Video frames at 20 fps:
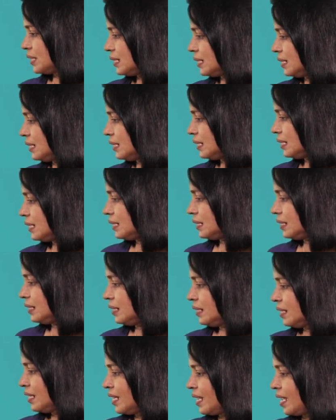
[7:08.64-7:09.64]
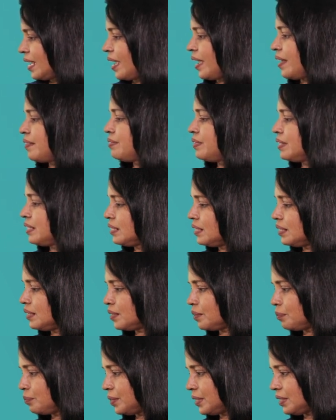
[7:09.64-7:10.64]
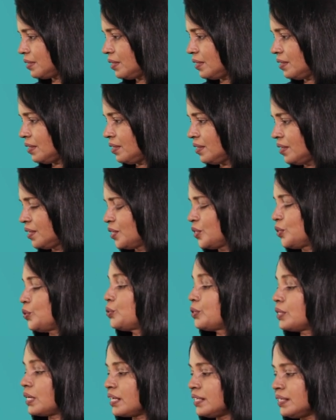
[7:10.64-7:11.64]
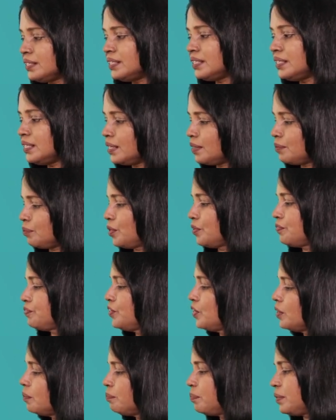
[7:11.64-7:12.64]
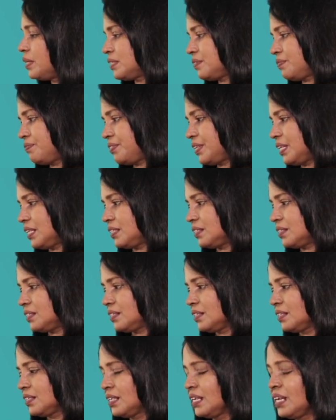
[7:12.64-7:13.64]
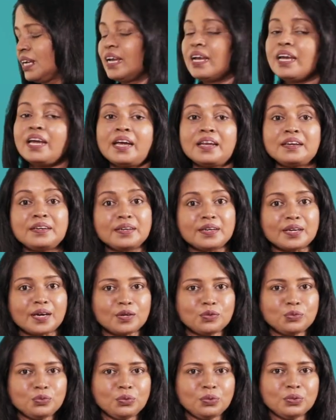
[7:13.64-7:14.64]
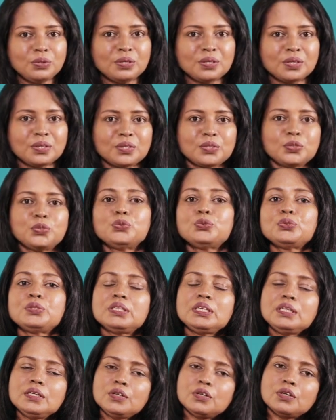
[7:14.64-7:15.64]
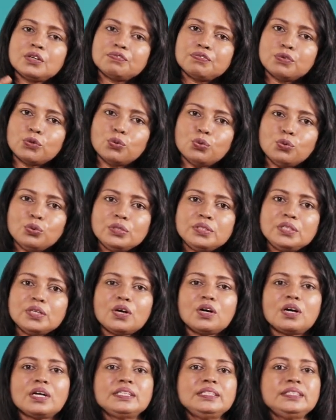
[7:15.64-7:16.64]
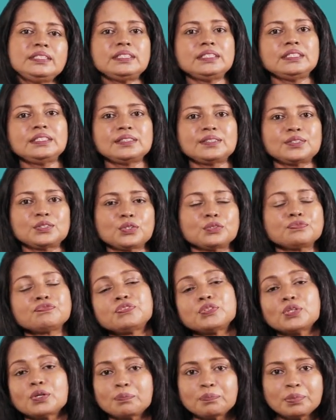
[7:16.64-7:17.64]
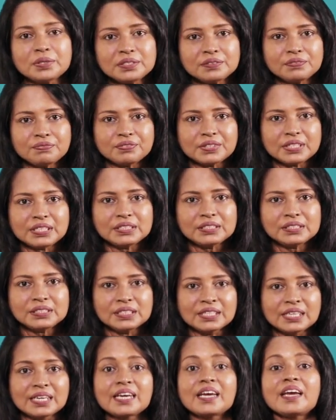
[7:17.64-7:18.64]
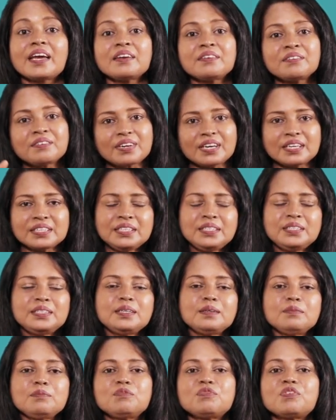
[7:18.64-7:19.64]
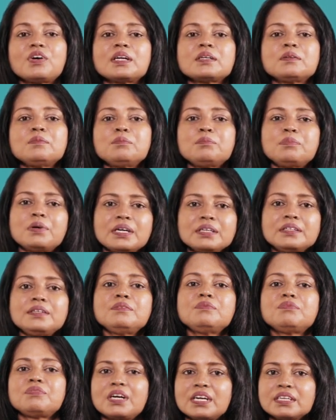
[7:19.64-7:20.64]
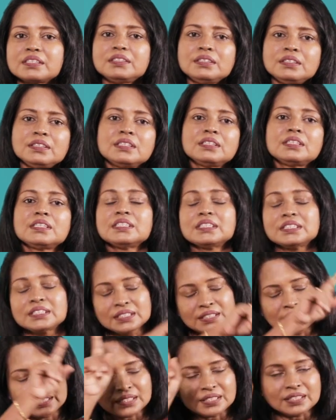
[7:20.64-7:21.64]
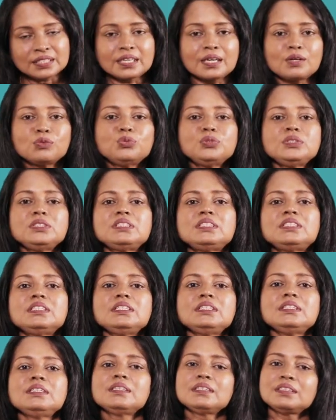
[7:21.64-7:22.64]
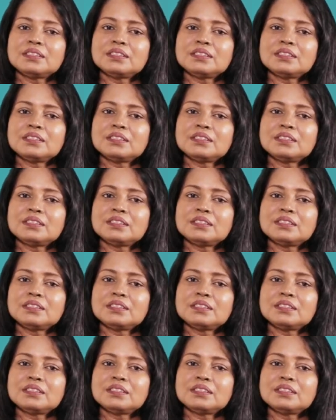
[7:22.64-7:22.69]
a circle and then in the middle you write the name of your best friend. And now you think of all the qualities of your best friend and write them one by one around the